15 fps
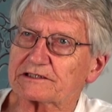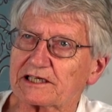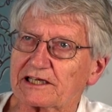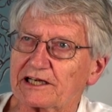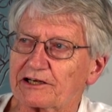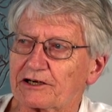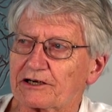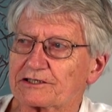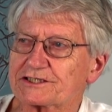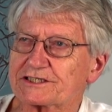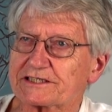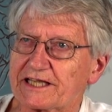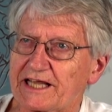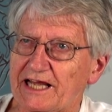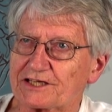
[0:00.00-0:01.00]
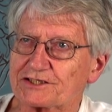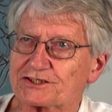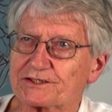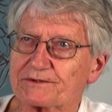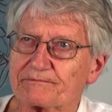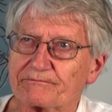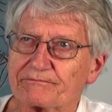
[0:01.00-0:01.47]
clear
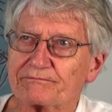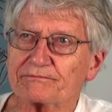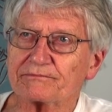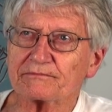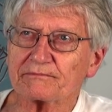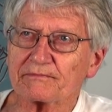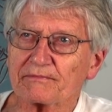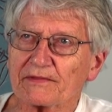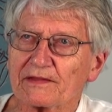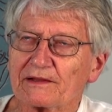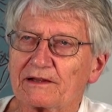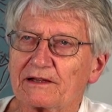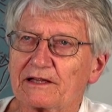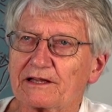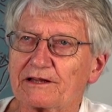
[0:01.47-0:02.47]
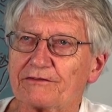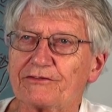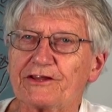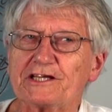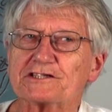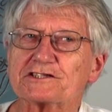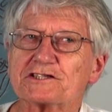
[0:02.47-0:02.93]
sketch.
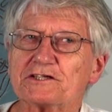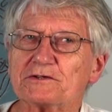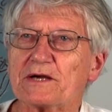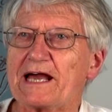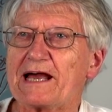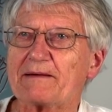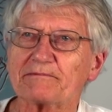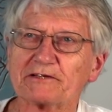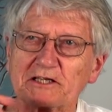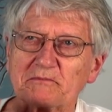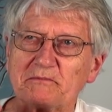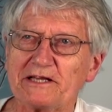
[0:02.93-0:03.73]
These two happen to